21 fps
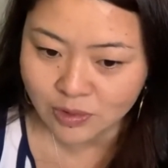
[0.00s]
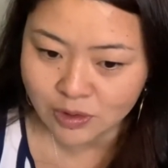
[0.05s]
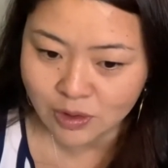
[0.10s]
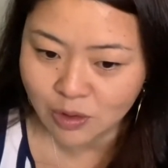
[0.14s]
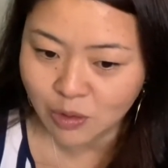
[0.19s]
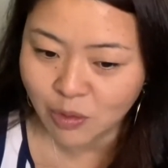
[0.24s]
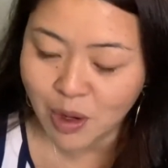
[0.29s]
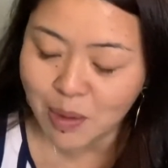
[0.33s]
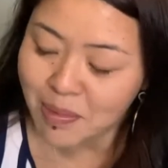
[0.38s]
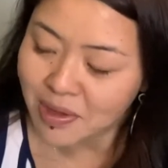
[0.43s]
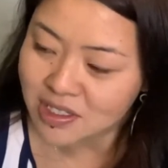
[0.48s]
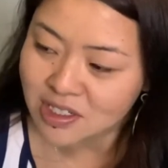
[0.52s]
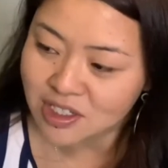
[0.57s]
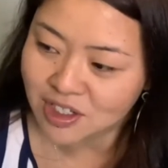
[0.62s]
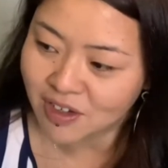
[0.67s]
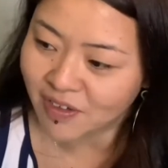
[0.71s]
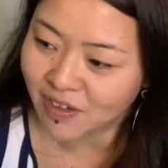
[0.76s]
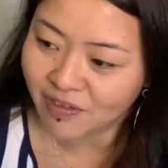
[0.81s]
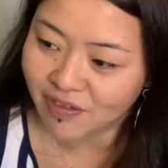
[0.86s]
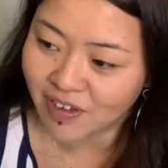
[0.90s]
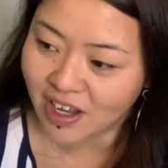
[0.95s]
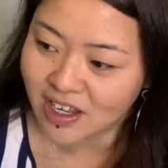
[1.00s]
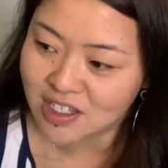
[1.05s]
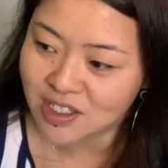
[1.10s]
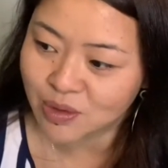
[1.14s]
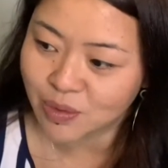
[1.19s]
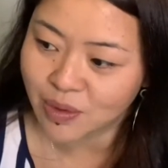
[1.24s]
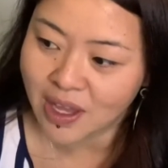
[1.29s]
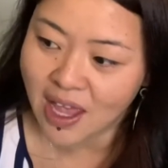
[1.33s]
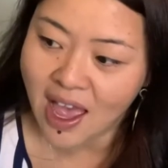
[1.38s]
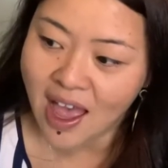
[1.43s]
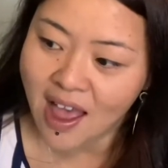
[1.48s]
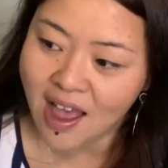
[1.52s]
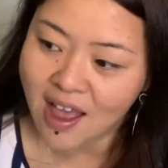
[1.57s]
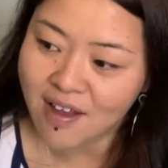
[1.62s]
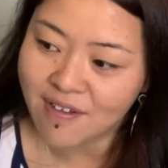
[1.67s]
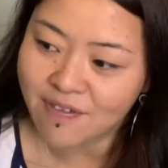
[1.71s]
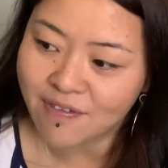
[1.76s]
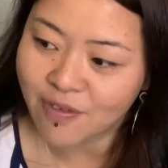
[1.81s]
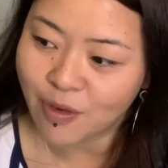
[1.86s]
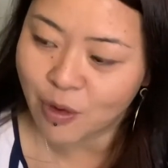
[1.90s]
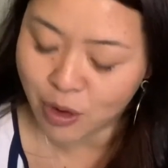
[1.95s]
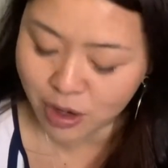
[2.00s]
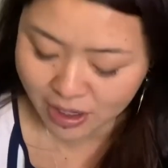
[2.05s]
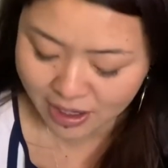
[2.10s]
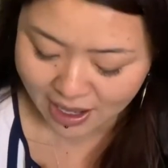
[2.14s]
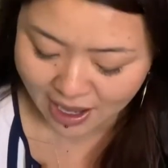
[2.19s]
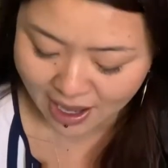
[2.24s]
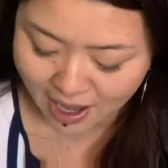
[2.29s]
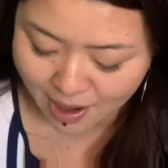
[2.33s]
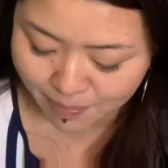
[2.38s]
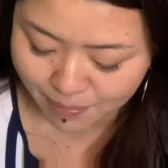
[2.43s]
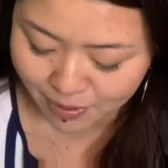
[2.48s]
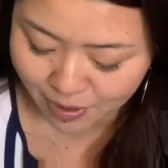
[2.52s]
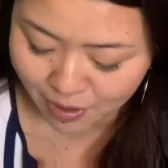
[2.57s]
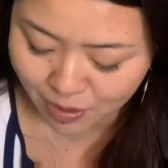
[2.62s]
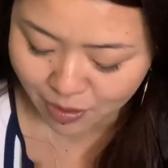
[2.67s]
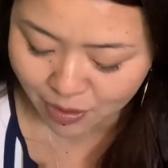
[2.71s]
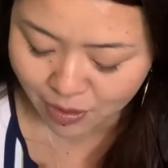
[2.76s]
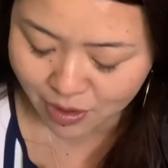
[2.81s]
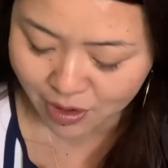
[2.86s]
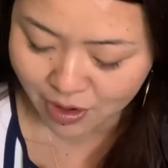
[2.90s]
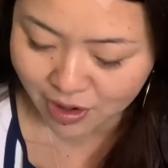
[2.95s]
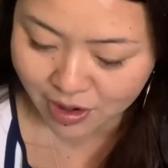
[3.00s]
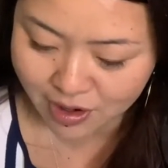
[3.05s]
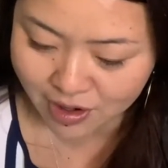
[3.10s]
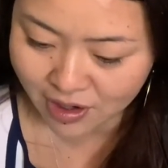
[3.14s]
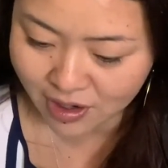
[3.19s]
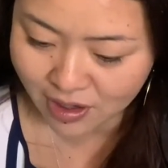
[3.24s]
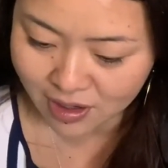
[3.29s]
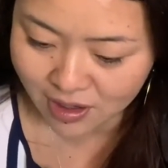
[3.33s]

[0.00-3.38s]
What message of advice do we have for Capricorn?